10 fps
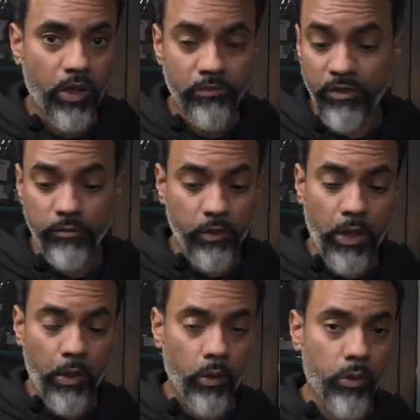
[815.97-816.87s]
I've never
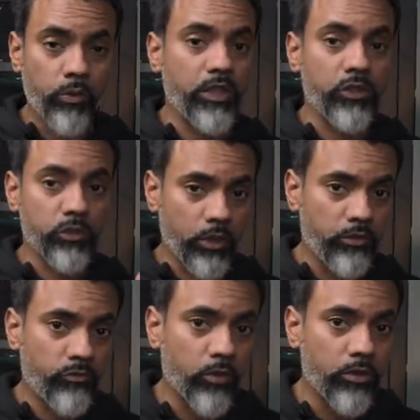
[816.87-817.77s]
owned a
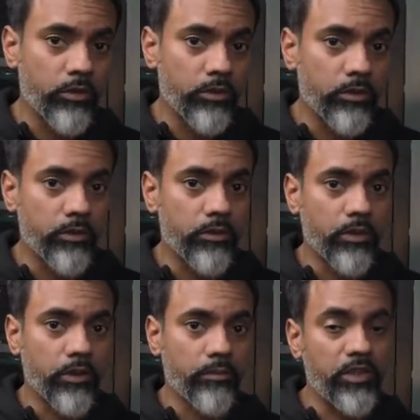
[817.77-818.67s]

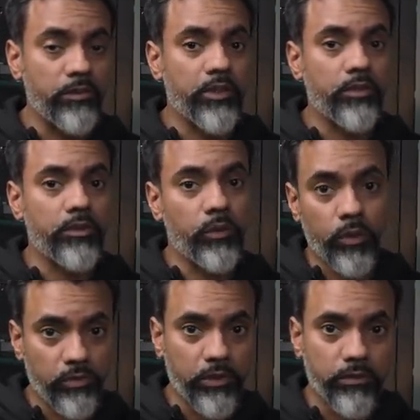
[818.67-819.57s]
24mm
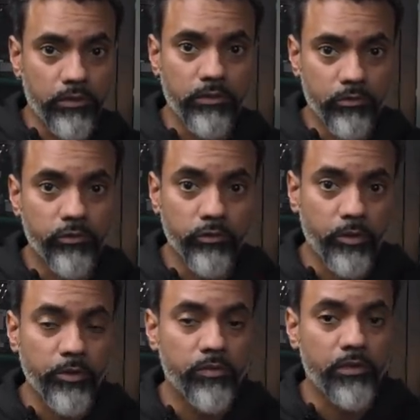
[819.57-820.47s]
equivalent,
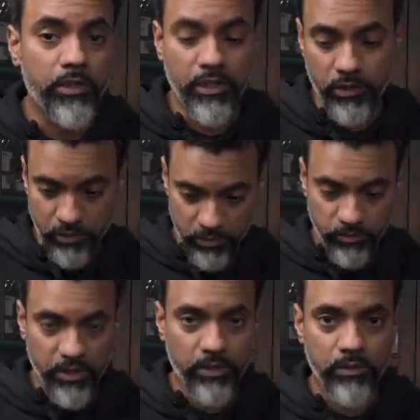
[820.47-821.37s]
full-frame equivalent lens,
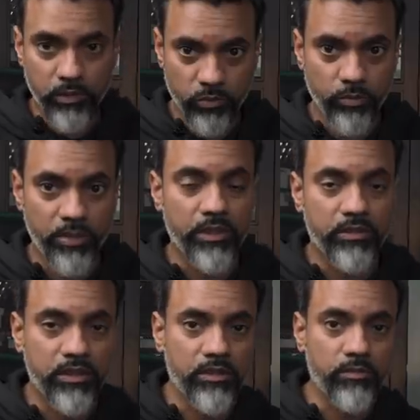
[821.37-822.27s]
this one being a
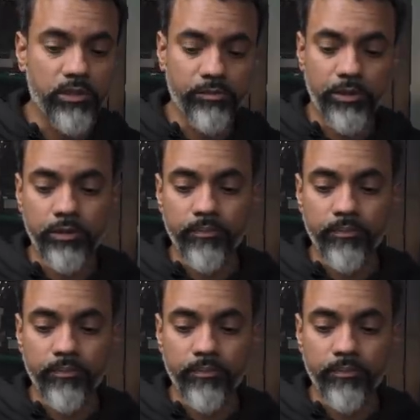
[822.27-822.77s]
16mm.